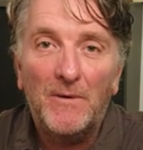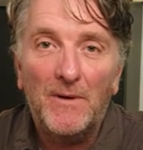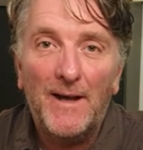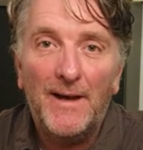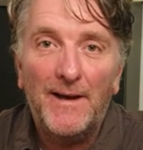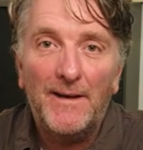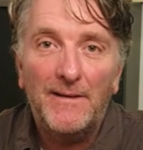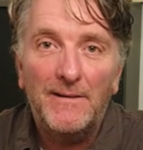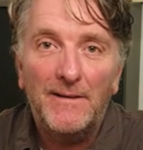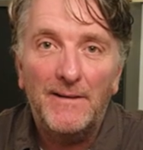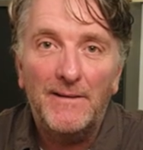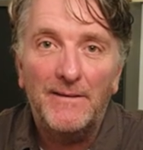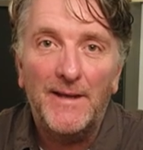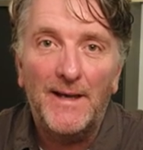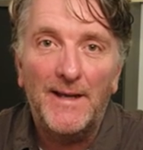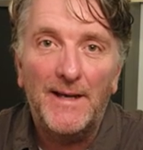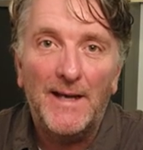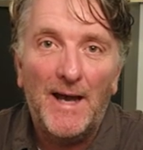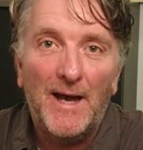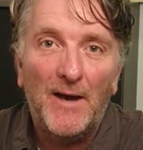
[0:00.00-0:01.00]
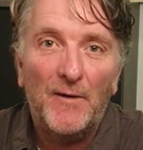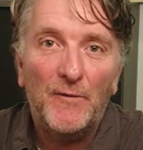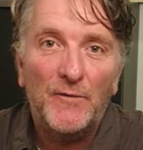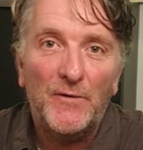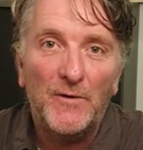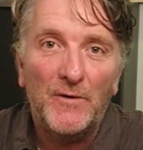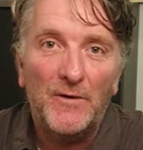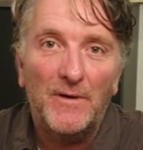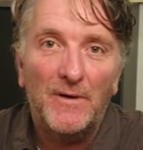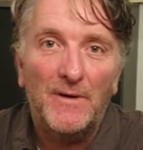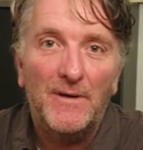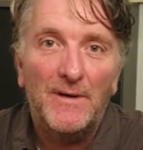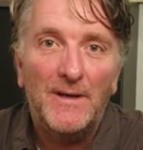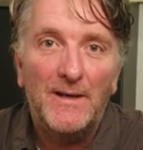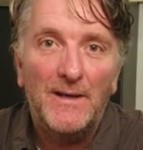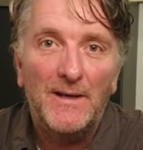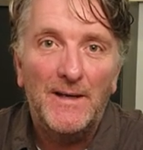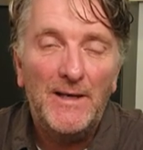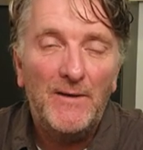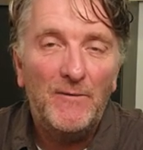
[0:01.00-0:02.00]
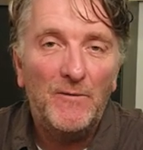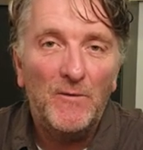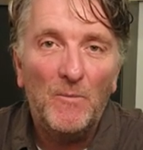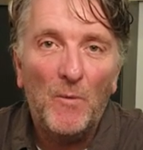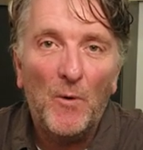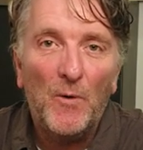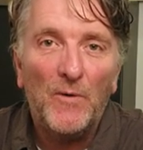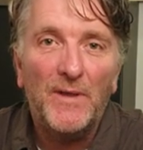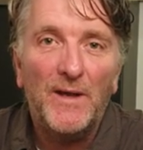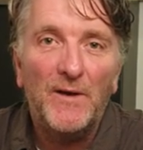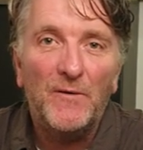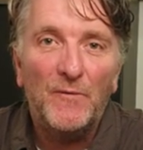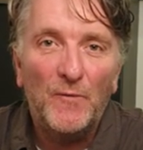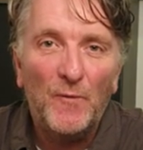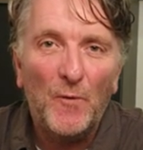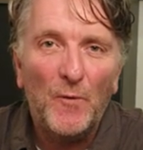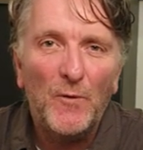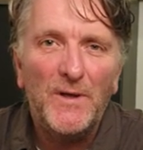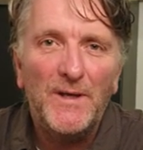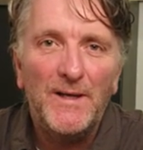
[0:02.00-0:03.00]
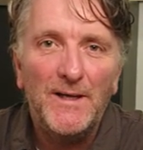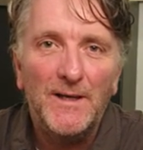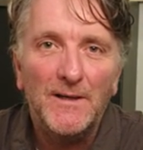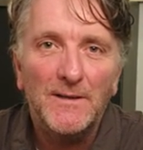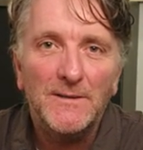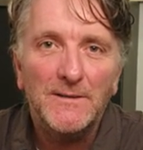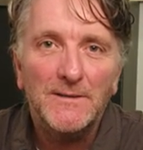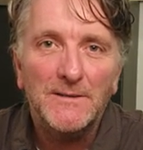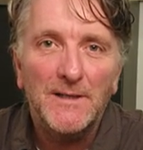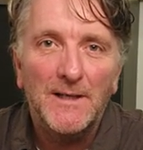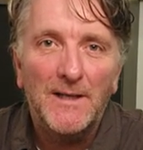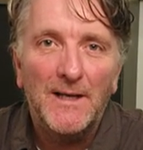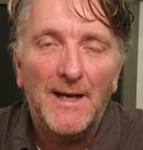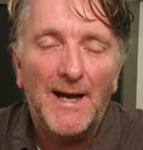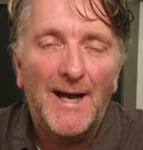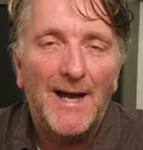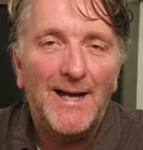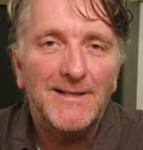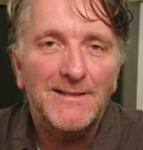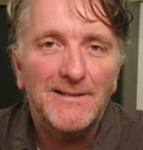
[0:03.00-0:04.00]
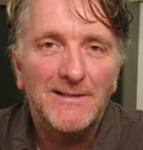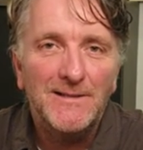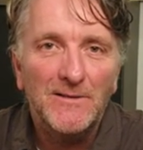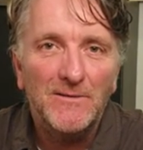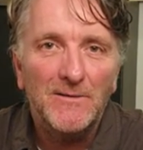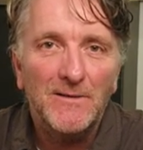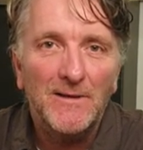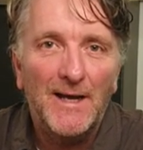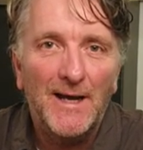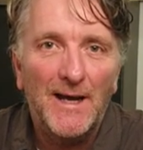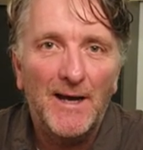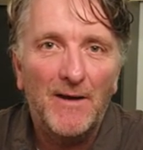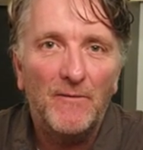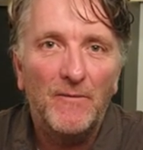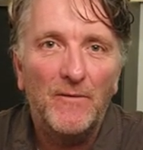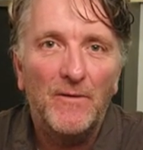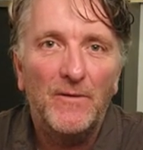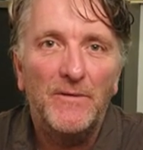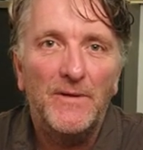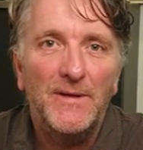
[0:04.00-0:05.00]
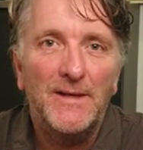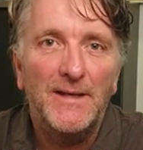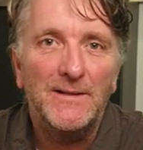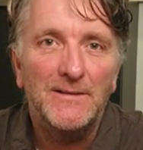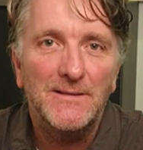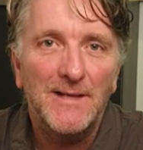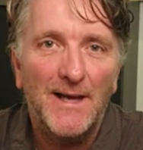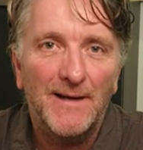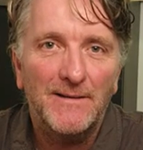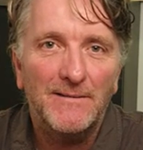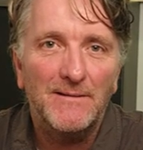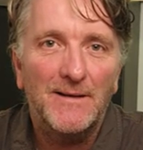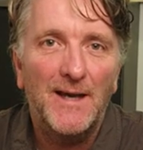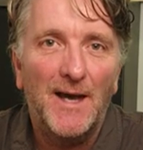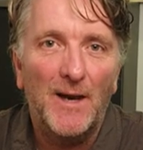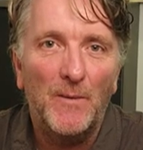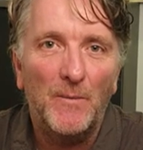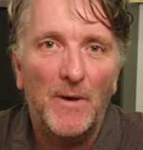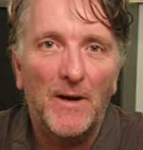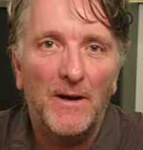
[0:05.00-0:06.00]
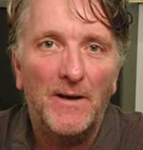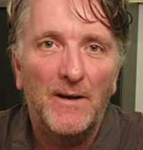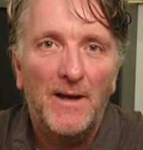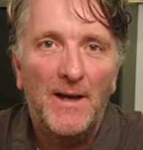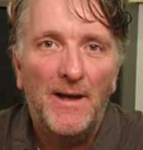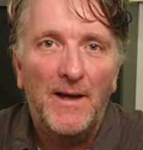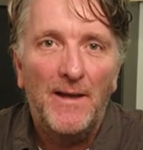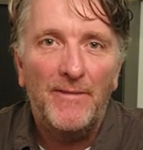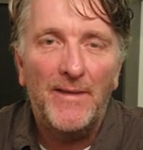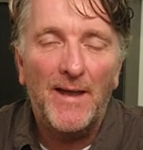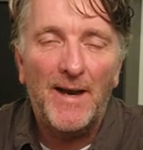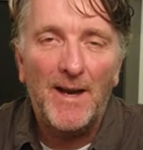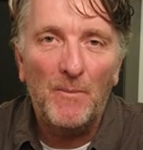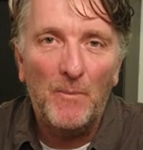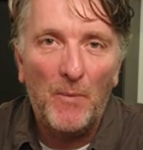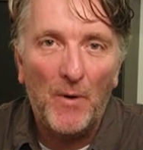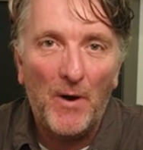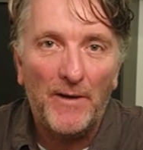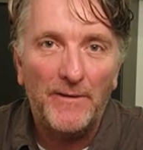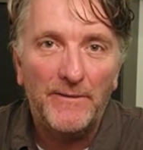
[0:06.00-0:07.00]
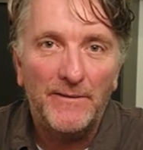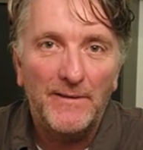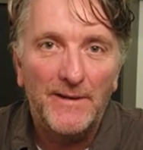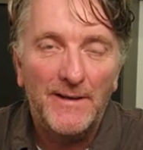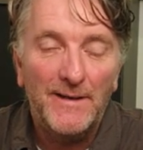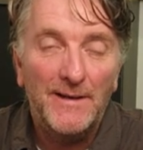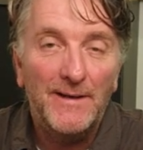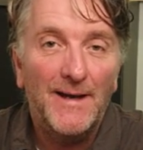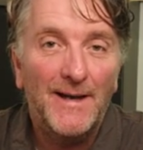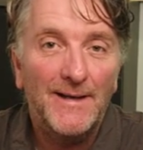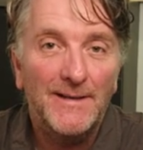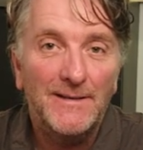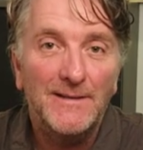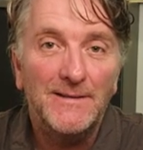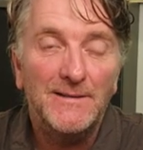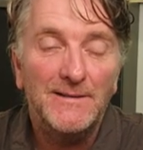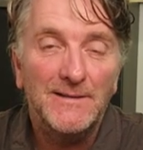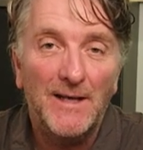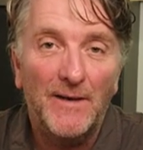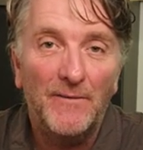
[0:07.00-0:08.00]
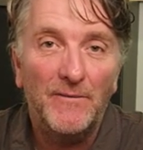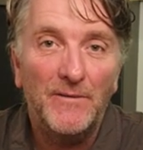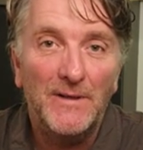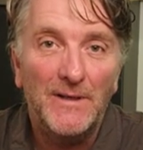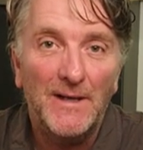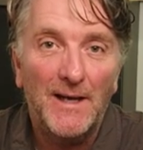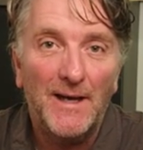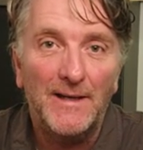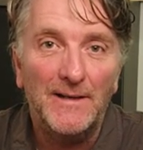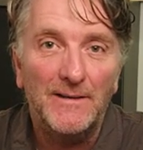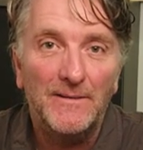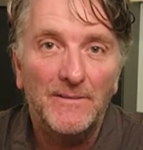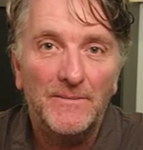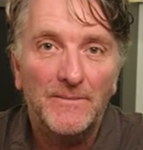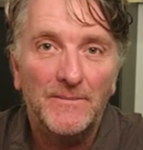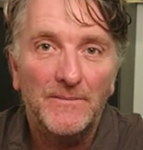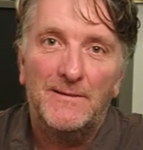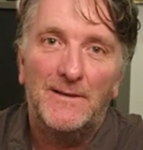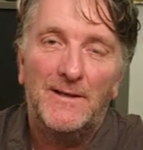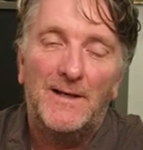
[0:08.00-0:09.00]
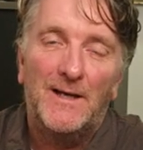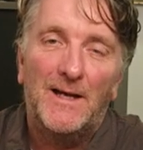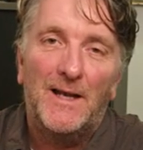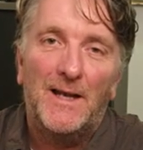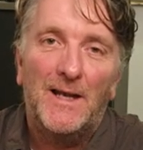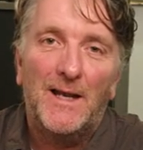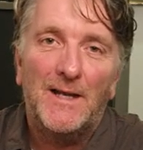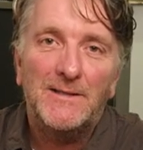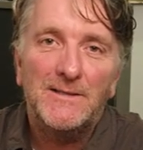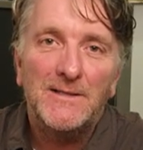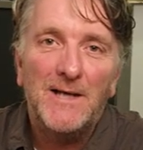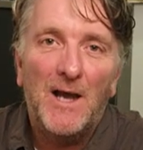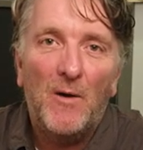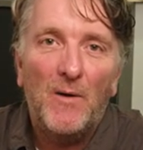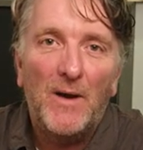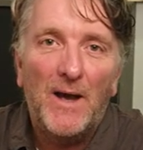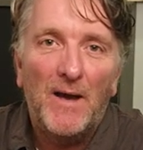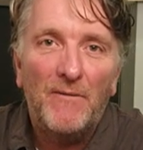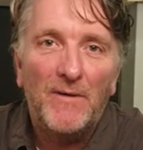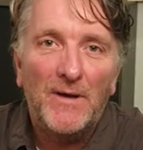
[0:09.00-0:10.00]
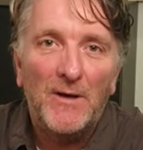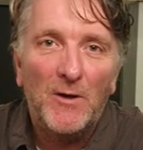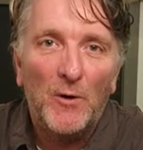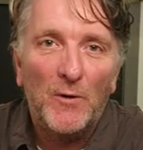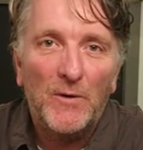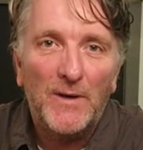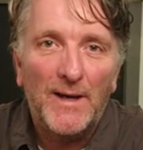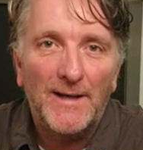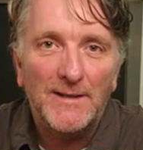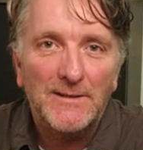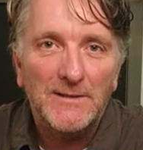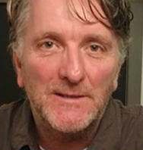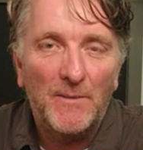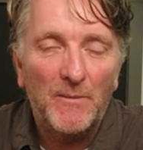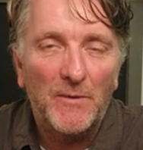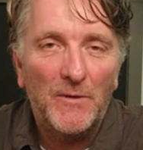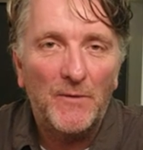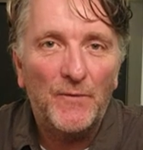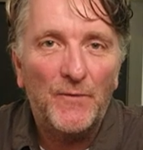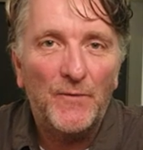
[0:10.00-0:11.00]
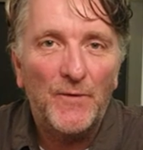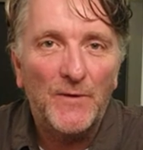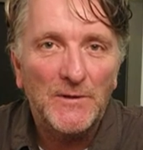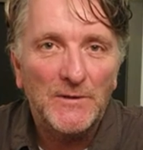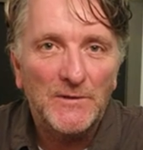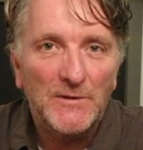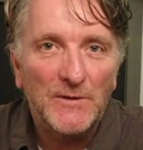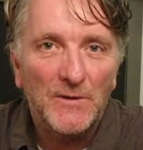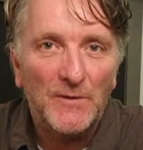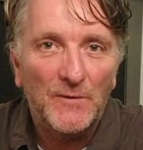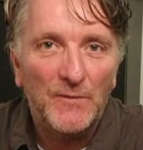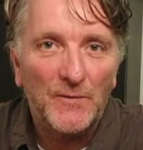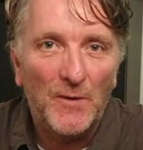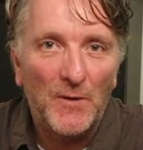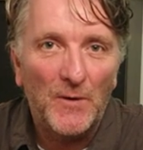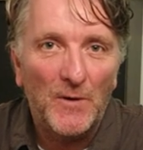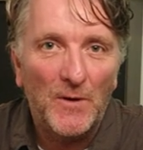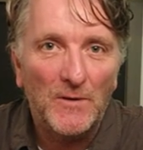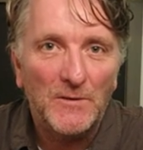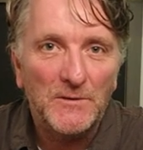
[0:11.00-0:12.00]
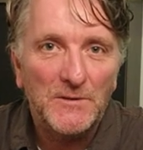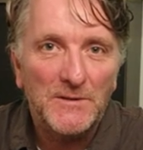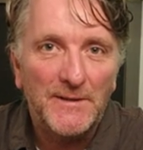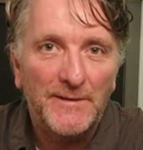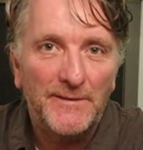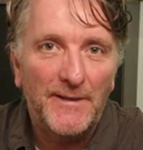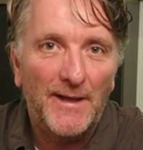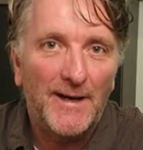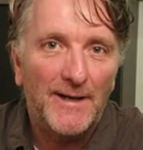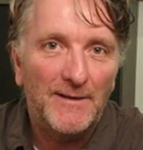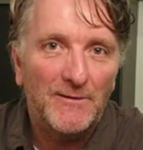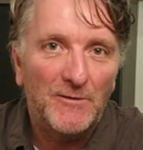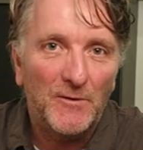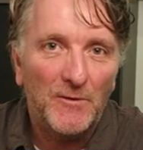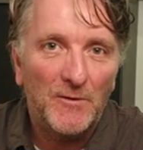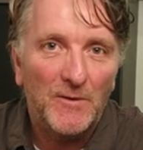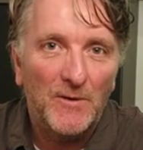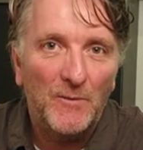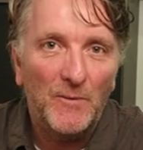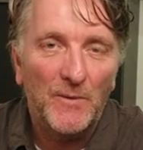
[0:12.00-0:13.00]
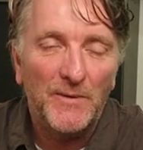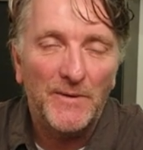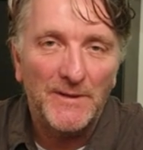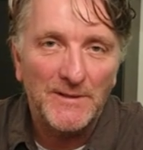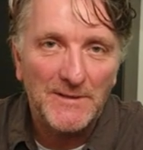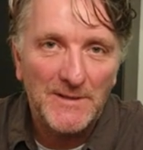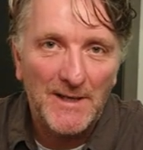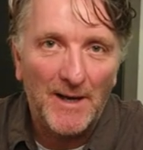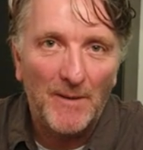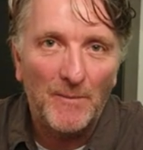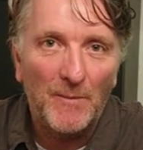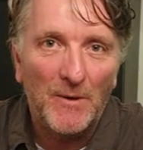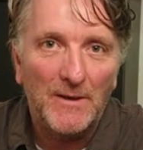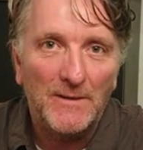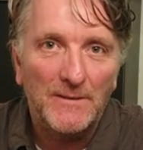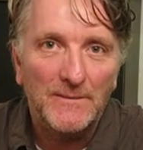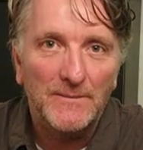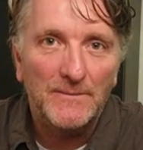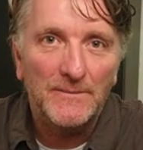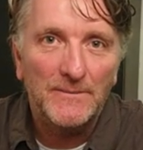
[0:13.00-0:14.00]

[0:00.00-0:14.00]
glad that after even more than 40 years, I still have the exact camera that I bought in 1979. Let's now have a look at some of the first photos that I took with this camera.